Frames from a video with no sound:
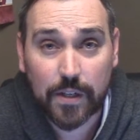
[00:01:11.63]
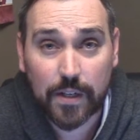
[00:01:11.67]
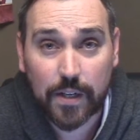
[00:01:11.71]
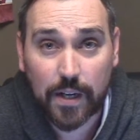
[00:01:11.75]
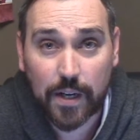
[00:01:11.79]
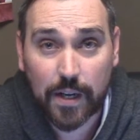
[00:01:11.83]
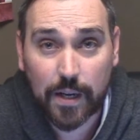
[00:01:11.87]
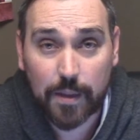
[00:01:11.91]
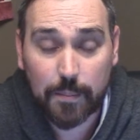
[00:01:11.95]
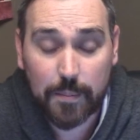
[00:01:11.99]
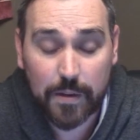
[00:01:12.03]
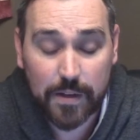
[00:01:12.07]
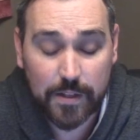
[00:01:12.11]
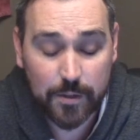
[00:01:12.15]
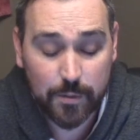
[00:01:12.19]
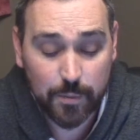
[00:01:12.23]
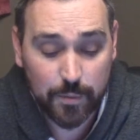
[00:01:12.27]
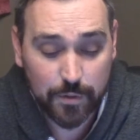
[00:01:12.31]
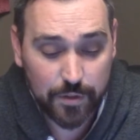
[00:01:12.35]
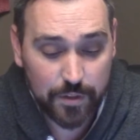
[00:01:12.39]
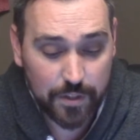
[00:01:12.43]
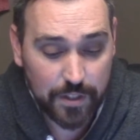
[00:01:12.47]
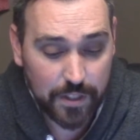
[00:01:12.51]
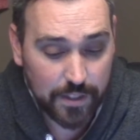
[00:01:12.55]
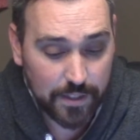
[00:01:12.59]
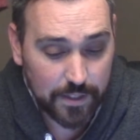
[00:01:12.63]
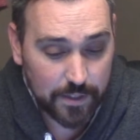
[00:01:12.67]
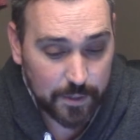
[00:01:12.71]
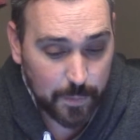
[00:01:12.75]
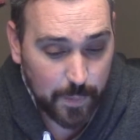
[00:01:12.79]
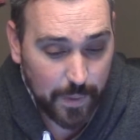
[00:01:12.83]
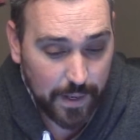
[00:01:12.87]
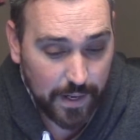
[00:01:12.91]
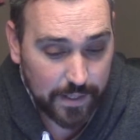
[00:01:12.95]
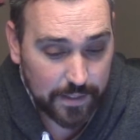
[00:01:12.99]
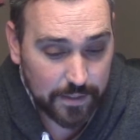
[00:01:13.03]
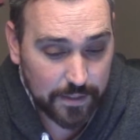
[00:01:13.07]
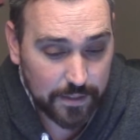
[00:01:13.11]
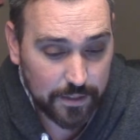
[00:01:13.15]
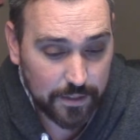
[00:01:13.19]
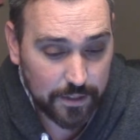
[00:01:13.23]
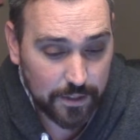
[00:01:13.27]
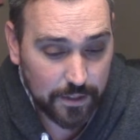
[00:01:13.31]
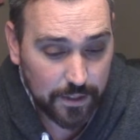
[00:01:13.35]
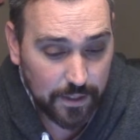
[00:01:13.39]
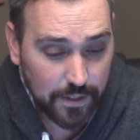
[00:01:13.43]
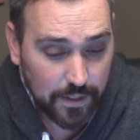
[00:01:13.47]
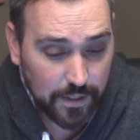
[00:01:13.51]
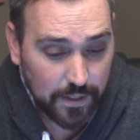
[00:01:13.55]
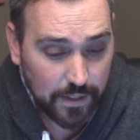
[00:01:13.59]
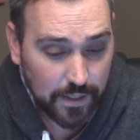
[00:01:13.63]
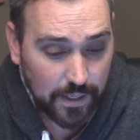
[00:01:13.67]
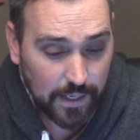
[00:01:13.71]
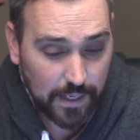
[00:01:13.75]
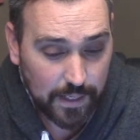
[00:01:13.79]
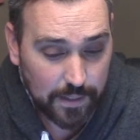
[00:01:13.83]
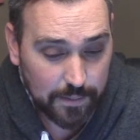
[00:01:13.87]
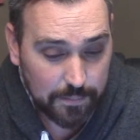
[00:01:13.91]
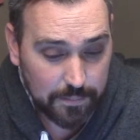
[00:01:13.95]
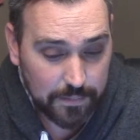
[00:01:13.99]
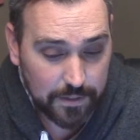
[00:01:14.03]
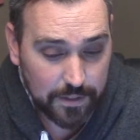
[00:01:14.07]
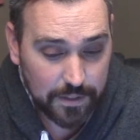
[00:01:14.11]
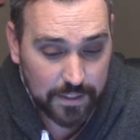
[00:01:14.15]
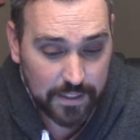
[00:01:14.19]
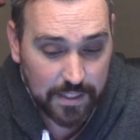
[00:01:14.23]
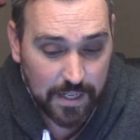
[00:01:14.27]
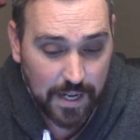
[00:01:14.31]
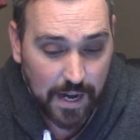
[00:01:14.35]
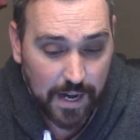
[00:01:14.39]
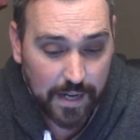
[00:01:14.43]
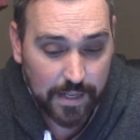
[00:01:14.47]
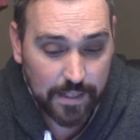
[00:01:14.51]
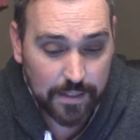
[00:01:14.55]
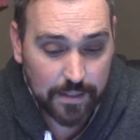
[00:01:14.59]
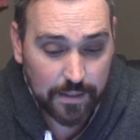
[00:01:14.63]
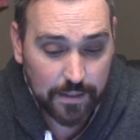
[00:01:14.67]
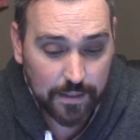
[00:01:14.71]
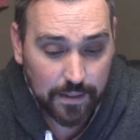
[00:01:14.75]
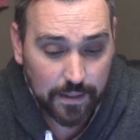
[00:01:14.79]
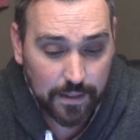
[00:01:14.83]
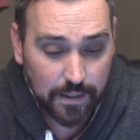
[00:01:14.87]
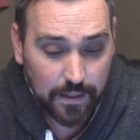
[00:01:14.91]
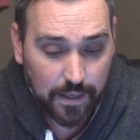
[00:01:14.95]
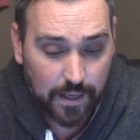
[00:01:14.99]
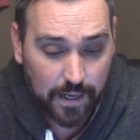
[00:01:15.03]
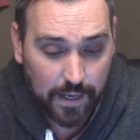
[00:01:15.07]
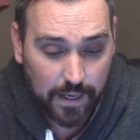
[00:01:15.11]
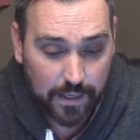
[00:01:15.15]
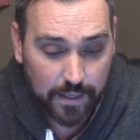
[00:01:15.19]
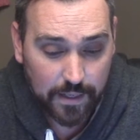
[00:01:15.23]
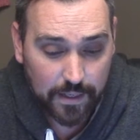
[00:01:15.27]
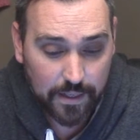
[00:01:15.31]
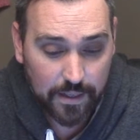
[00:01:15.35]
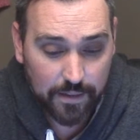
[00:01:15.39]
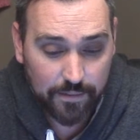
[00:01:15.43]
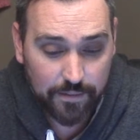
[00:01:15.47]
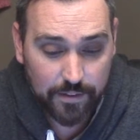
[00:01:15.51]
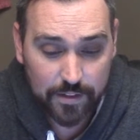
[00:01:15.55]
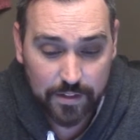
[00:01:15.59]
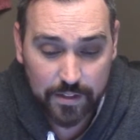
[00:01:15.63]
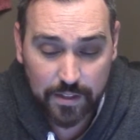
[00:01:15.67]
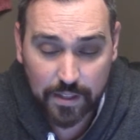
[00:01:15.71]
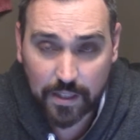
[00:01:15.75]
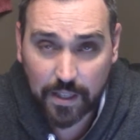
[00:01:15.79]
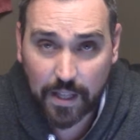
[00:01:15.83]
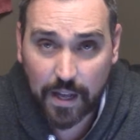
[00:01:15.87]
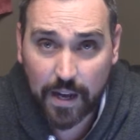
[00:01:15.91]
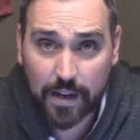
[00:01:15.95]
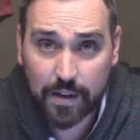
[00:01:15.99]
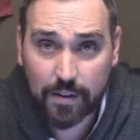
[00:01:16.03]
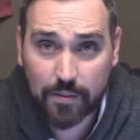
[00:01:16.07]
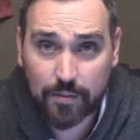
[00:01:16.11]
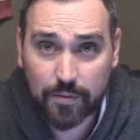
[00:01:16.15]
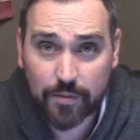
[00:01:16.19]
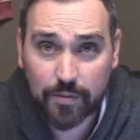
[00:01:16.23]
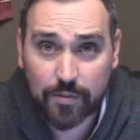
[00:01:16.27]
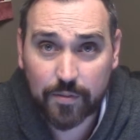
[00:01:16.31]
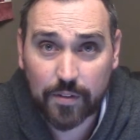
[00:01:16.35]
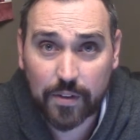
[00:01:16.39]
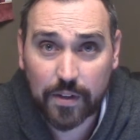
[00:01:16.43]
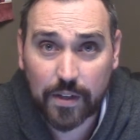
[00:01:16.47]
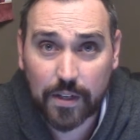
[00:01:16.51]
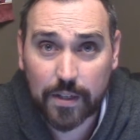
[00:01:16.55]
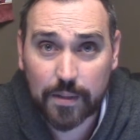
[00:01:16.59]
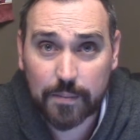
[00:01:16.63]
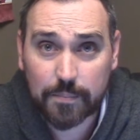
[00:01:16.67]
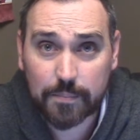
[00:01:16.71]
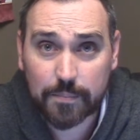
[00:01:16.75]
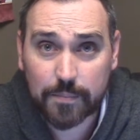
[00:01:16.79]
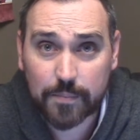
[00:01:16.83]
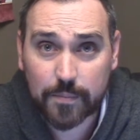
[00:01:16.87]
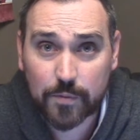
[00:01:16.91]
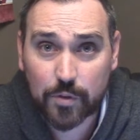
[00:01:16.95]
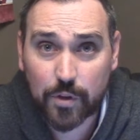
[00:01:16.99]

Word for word: um, as we'll see in this passage, um, does not uh, give us a lot of um,